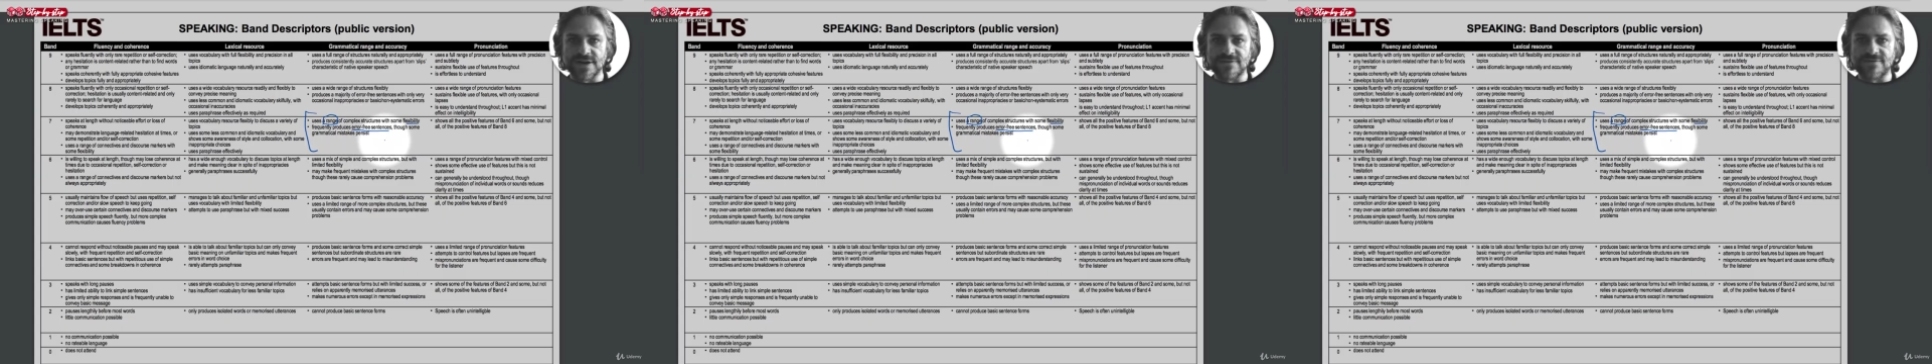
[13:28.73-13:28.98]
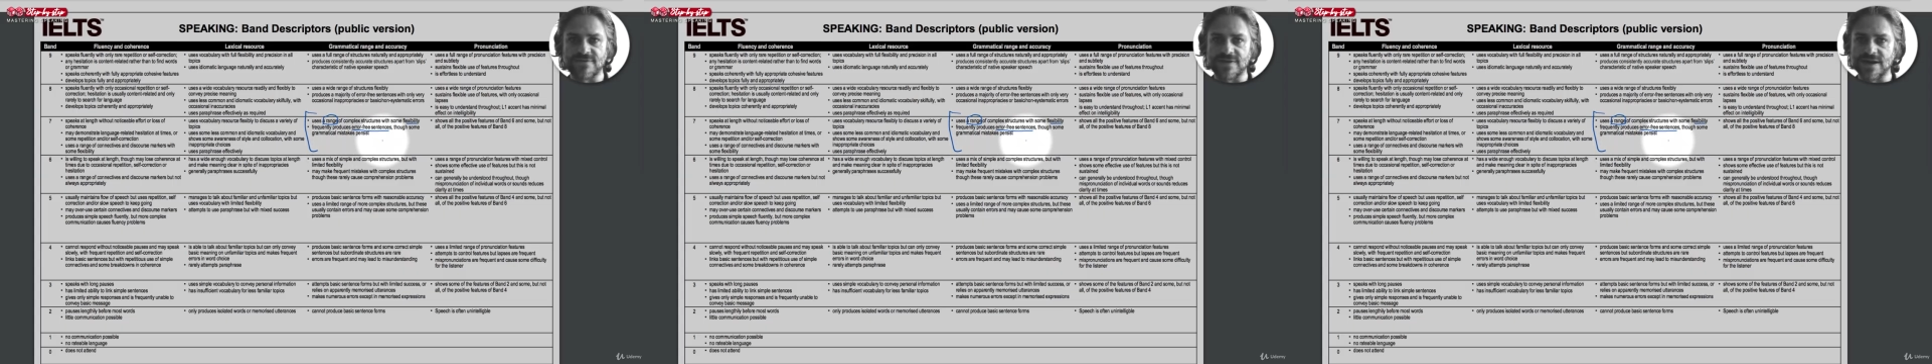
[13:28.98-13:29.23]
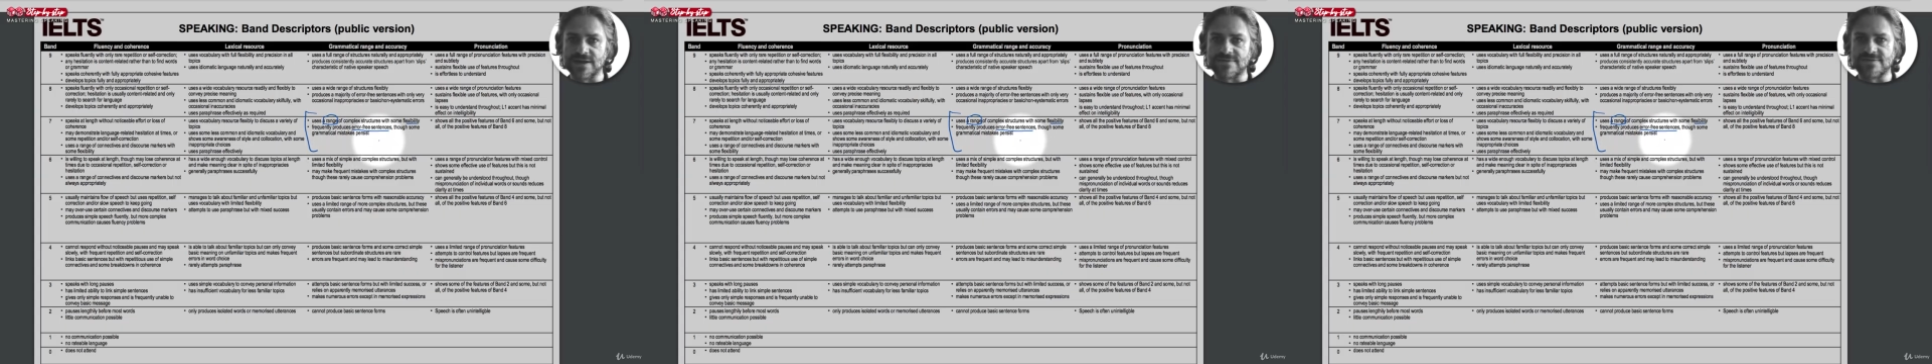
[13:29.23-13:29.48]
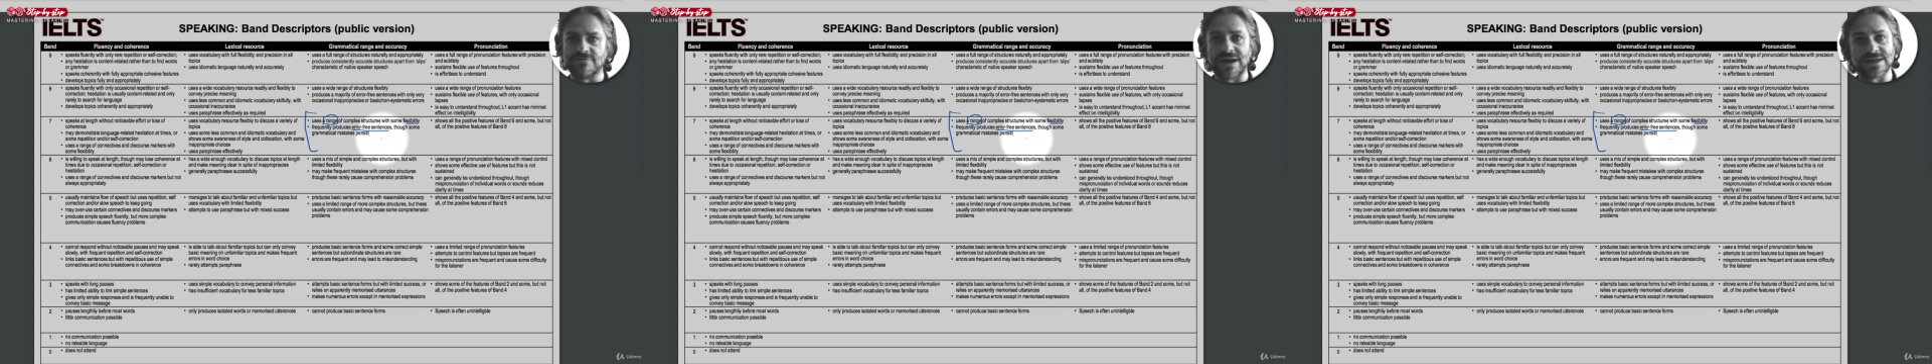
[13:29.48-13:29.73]
if
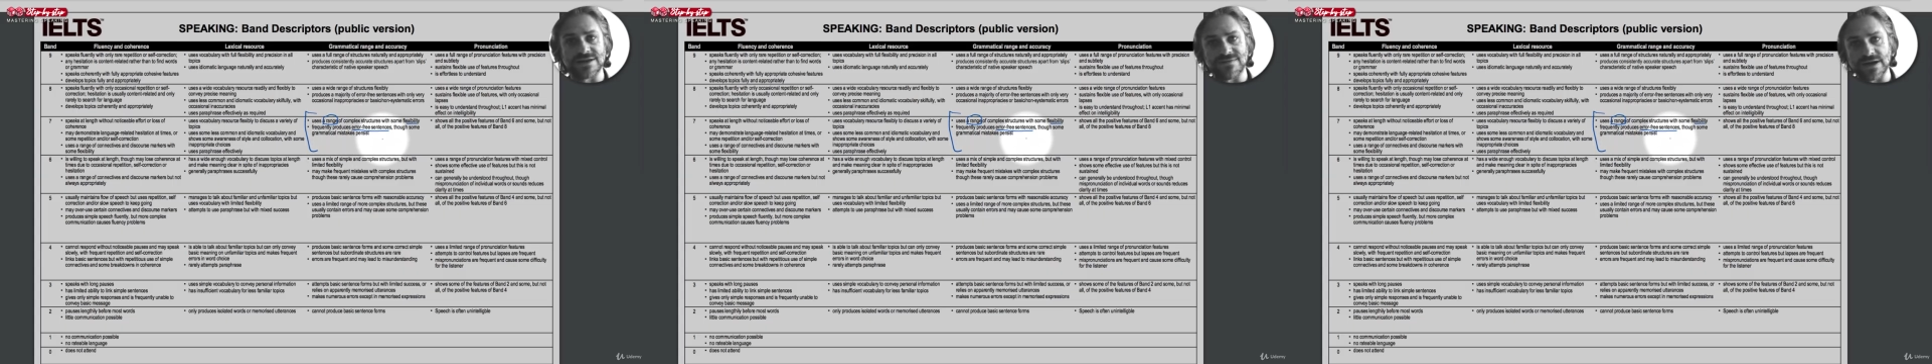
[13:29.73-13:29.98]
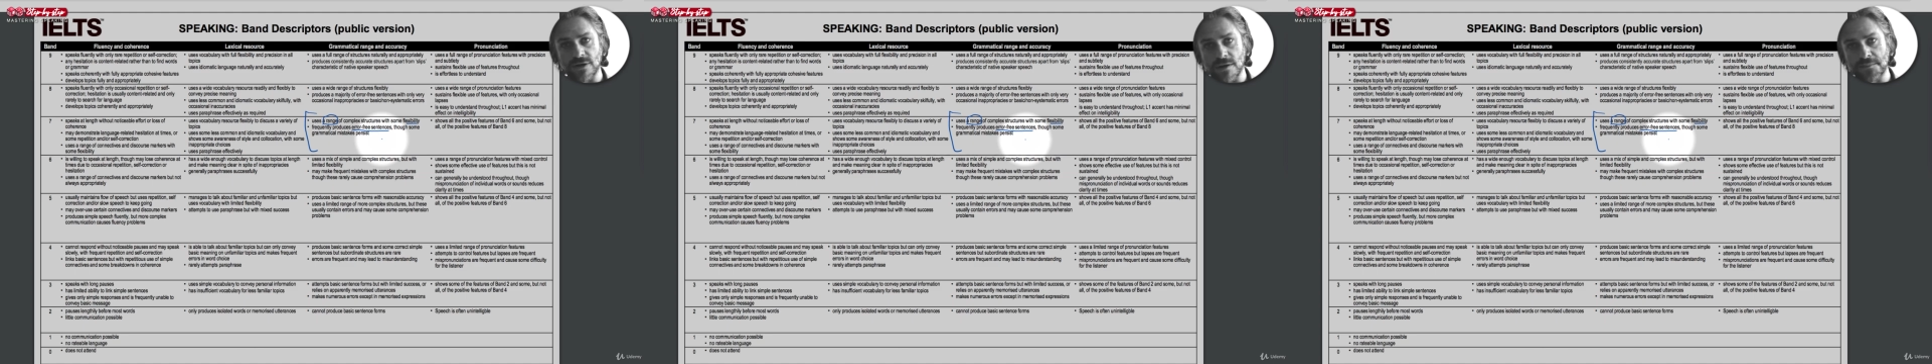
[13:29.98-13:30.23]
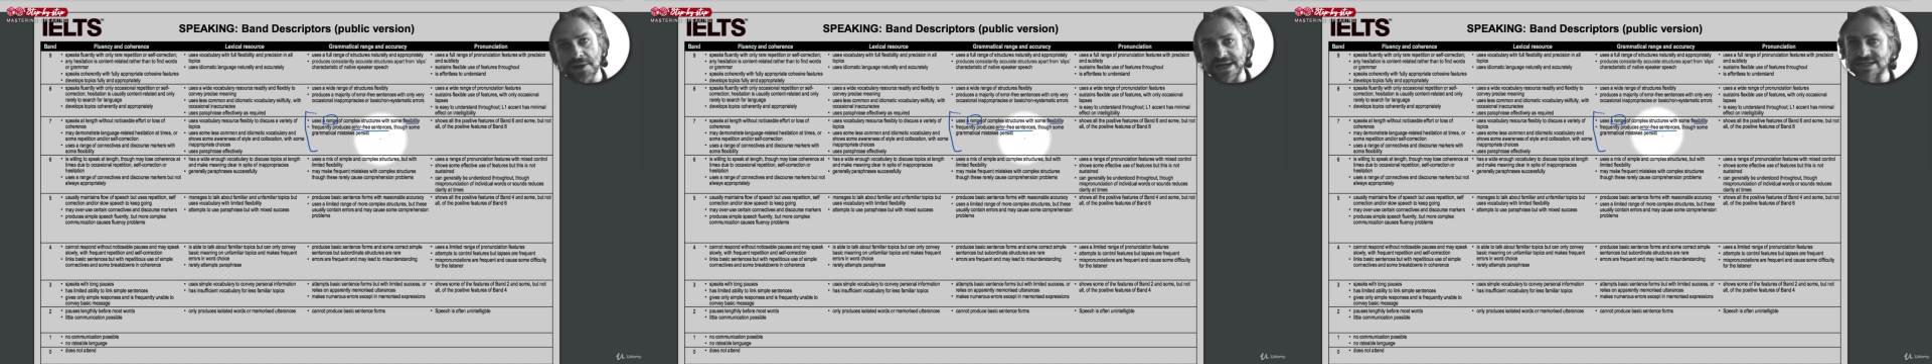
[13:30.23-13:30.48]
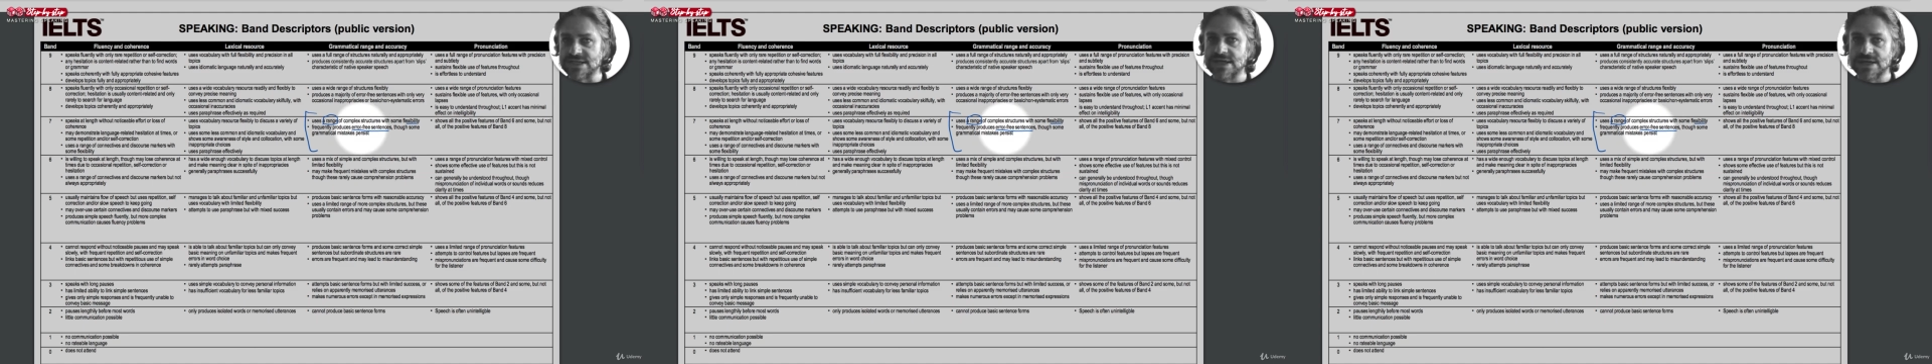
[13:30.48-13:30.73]
it's relatively
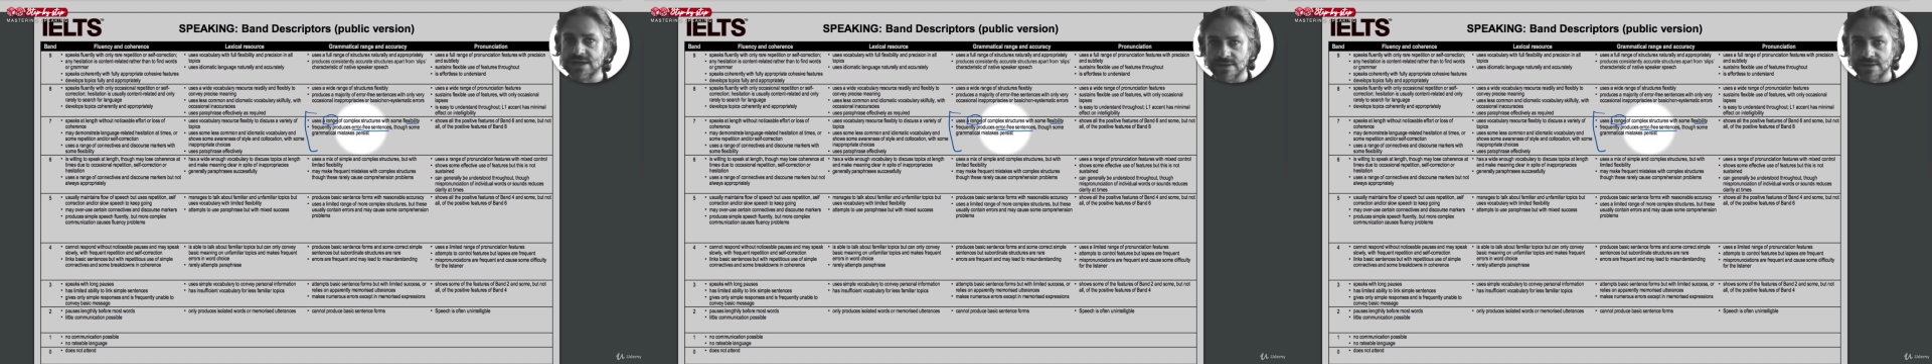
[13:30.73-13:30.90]
complex,